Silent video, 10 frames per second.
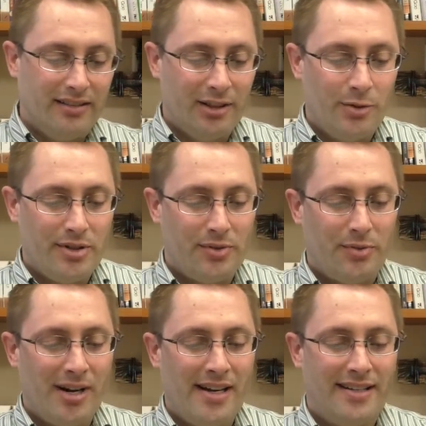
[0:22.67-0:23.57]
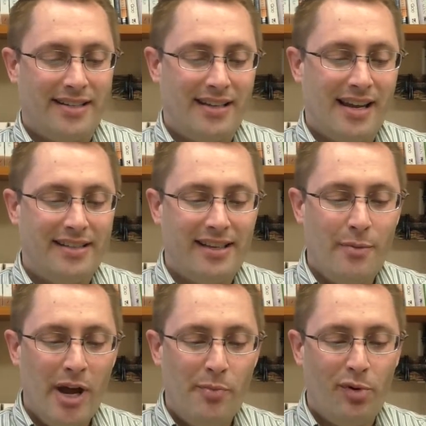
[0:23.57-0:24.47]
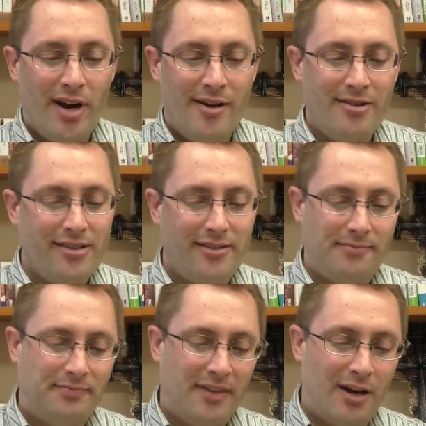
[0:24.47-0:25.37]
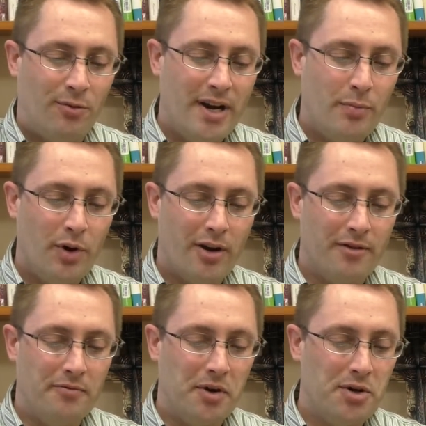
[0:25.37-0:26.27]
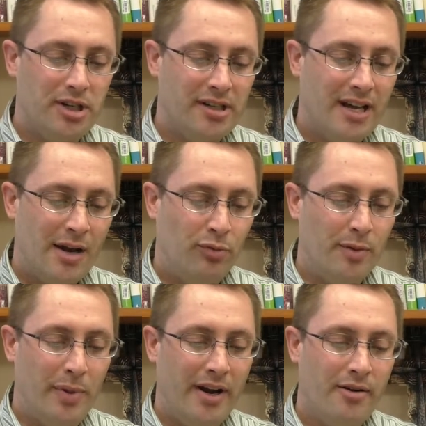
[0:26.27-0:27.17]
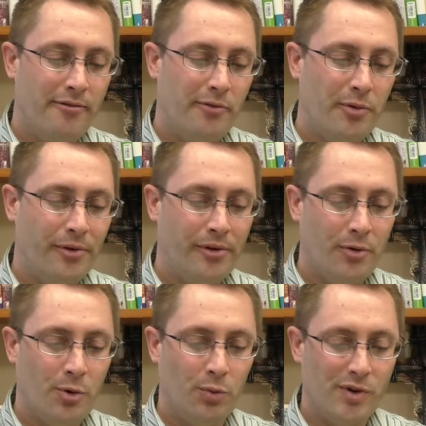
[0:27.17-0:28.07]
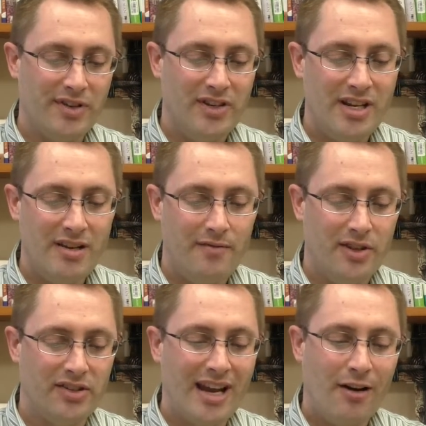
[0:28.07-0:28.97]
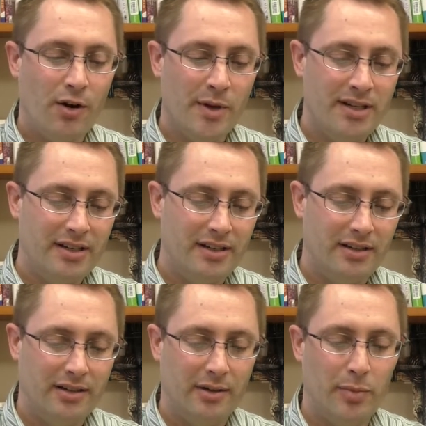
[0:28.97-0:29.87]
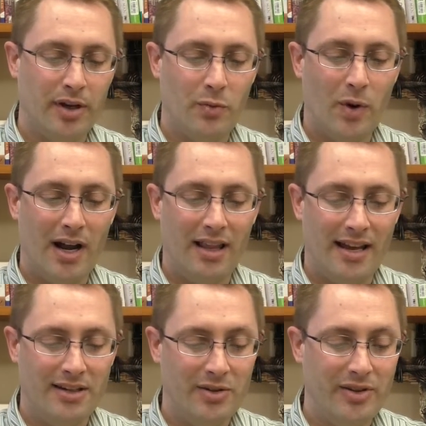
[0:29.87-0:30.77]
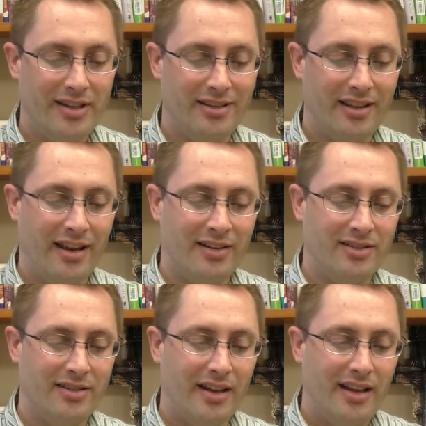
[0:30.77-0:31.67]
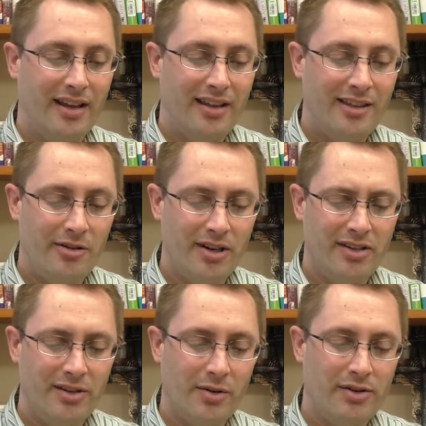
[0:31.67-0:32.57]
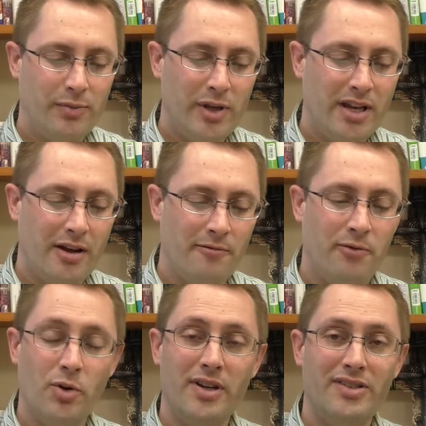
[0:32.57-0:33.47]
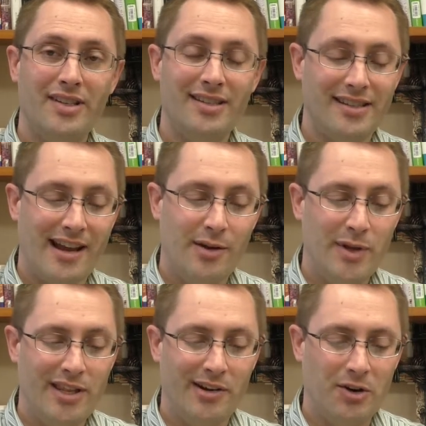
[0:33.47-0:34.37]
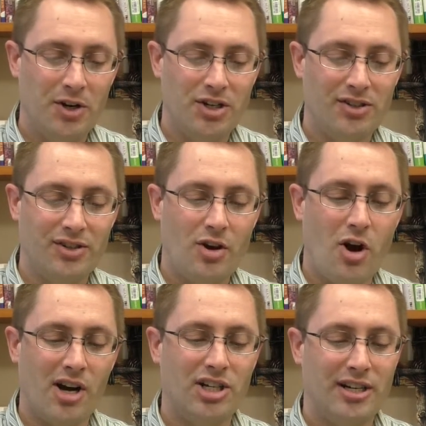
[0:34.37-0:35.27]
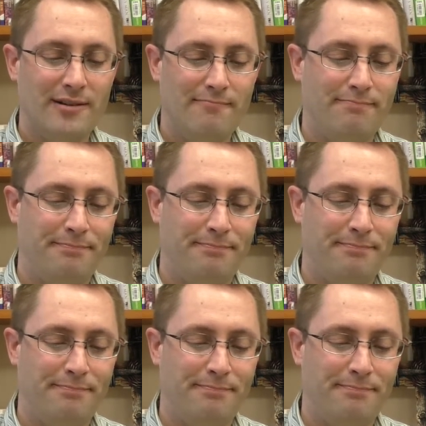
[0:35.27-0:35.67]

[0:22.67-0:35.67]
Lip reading: Lewis writes, "I say my prayers. I read a book of devotion. I prepare for or receive the sacrament. But while I do these things, there is, so to speak, a voice inside me that urges caution.